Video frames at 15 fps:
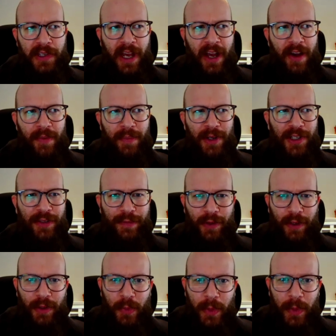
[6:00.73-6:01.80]
how much
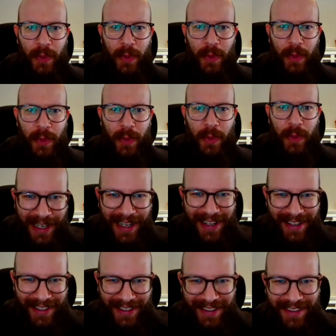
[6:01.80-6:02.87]
volume we had
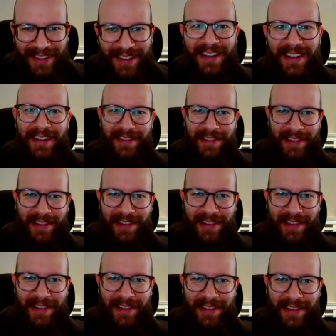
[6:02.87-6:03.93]
online 10,
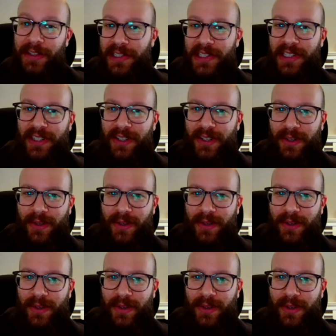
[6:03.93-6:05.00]
20 years
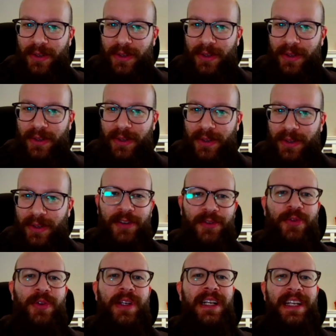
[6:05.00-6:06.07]
ago, you
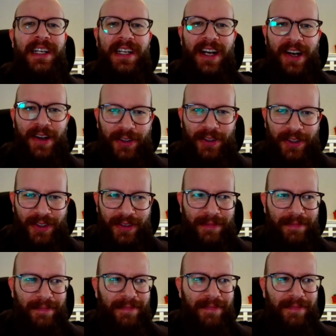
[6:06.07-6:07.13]
cannot really count
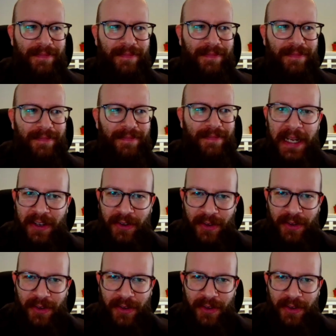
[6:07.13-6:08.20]
on
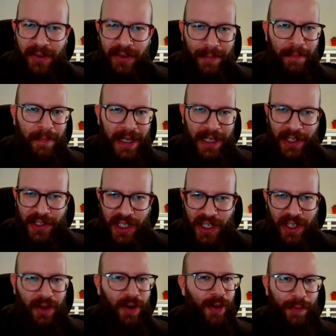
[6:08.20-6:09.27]
manually
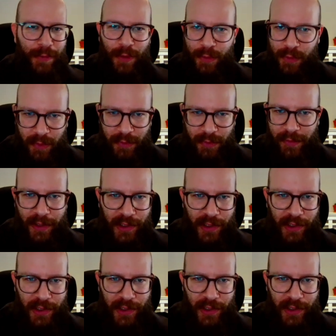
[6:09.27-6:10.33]
managing all of your fraud
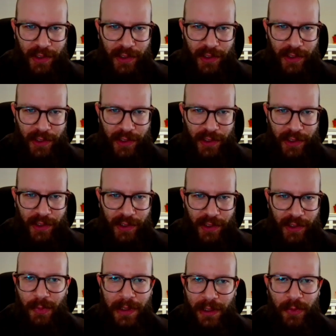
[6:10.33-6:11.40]
prevention processes in
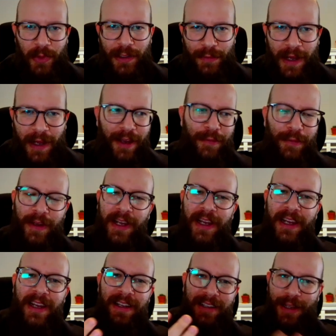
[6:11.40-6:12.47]
2025,
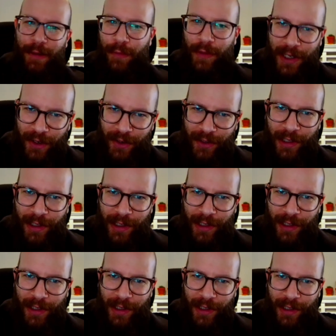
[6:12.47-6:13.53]
definitely not in
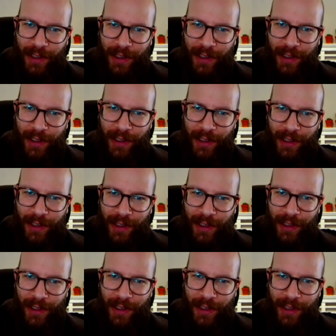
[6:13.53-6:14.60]
2026,
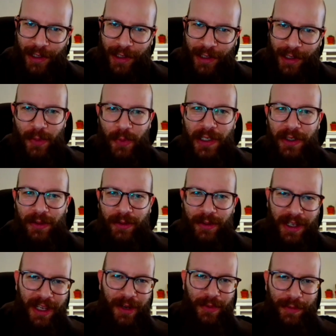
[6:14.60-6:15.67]
which is probably when you're
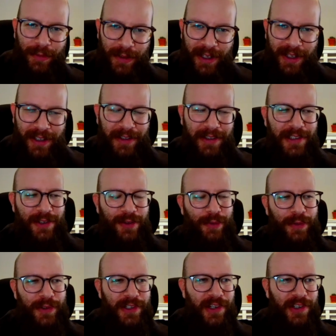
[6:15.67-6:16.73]
hearing this
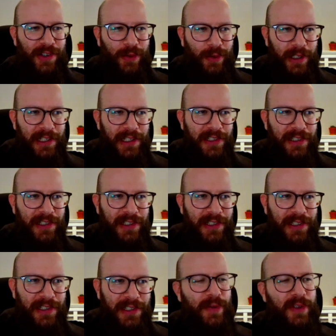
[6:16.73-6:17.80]
conversation or listening to
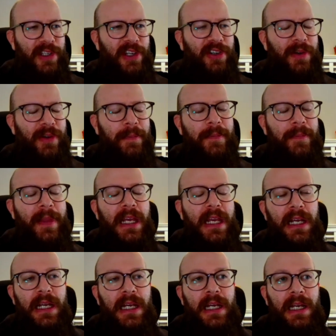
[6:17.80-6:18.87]
this conversation.
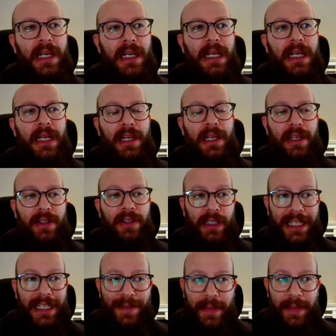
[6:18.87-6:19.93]
So
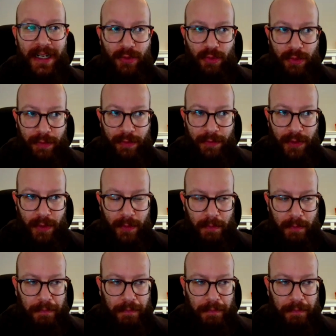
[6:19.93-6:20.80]
that's manual review.